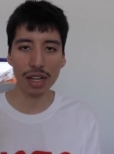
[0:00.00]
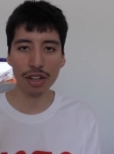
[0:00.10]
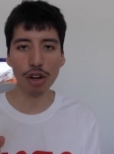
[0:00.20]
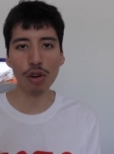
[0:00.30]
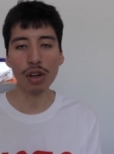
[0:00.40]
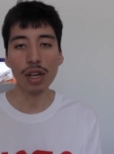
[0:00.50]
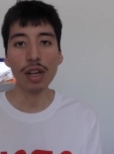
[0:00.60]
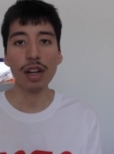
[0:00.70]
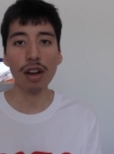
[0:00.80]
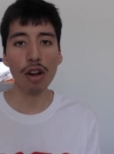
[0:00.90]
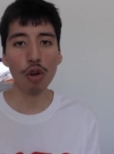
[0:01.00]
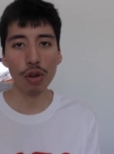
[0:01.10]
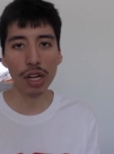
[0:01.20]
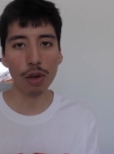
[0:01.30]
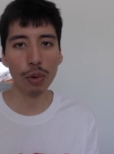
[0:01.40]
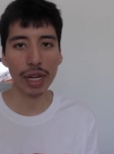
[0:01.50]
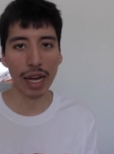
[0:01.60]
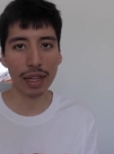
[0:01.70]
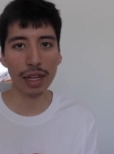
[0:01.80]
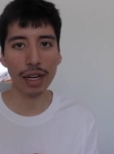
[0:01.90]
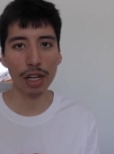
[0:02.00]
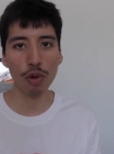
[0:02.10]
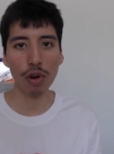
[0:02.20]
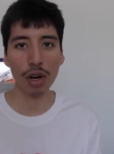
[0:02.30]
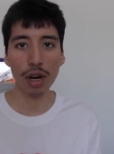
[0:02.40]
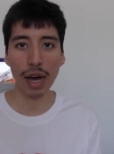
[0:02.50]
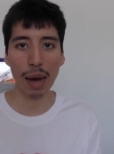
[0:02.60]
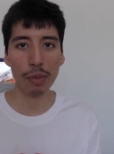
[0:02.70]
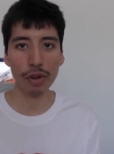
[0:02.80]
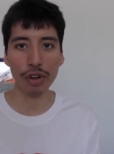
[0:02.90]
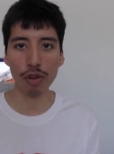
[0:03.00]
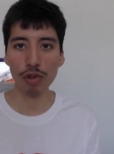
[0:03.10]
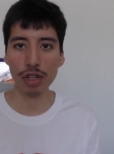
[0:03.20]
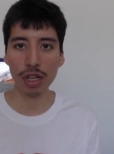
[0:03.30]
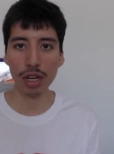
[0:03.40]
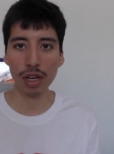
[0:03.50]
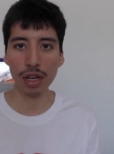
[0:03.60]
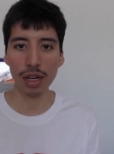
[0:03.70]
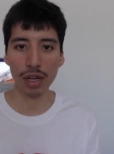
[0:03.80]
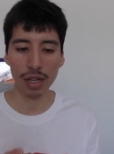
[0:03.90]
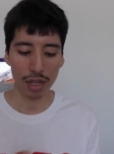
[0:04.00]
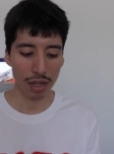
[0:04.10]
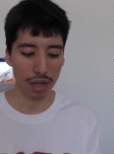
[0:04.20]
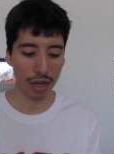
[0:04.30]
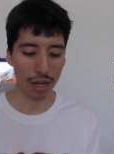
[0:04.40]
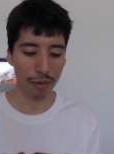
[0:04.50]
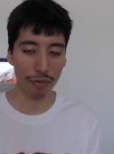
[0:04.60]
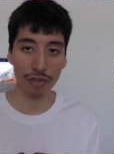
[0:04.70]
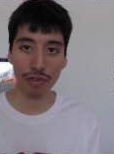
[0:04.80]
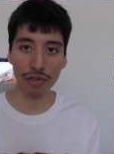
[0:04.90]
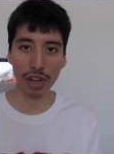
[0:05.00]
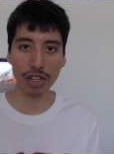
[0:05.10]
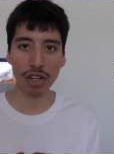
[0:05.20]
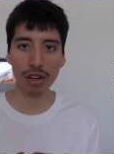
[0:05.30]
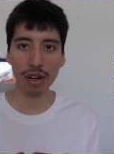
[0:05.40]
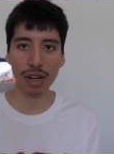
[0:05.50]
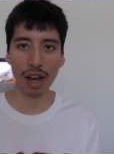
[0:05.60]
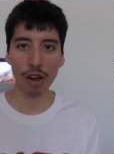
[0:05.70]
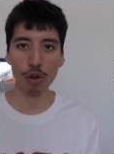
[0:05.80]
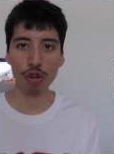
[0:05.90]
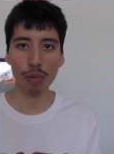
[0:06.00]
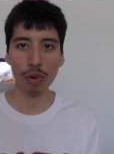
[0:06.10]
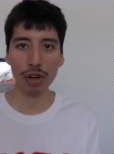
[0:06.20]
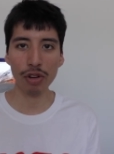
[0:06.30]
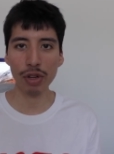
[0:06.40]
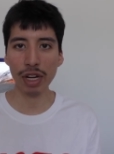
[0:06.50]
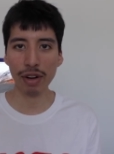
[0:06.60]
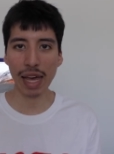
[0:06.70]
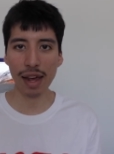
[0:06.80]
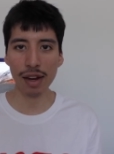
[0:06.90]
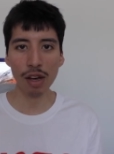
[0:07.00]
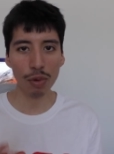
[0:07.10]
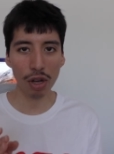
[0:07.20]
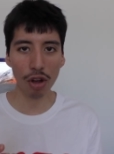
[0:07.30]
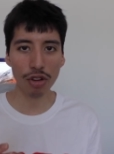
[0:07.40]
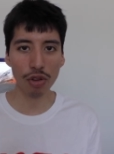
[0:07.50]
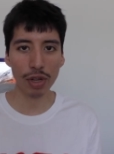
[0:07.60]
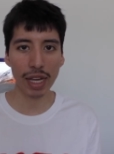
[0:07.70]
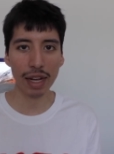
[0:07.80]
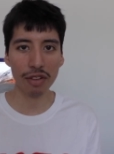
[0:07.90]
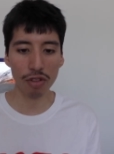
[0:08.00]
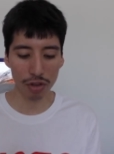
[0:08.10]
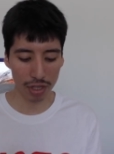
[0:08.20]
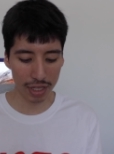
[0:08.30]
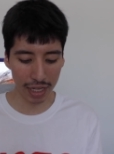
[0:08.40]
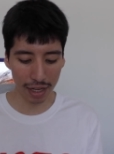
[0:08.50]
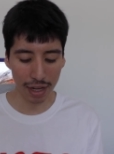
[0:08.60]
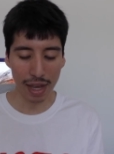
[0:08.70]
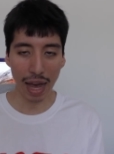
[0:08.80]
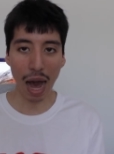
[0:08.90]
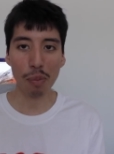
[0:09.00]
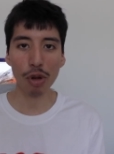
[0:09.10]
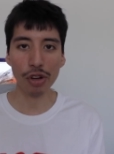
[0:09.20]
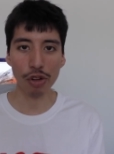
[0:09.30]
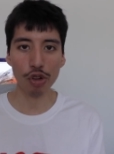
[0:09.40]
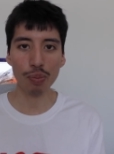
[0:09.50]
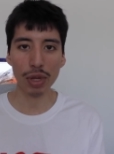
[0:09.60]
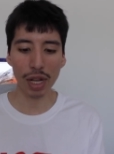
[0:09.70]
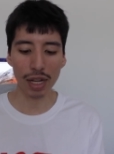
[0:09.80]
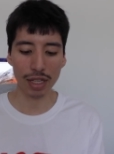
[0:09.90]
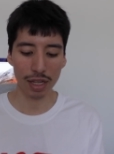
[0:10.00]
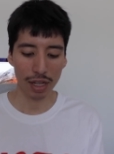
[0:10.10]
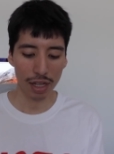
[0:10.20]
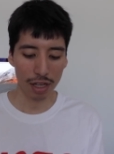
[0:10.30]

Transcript: So not only do we get the new uh, Apple News uh, um, feature in i O S twelve point two here in Canada, we also get to see Apple News Plus.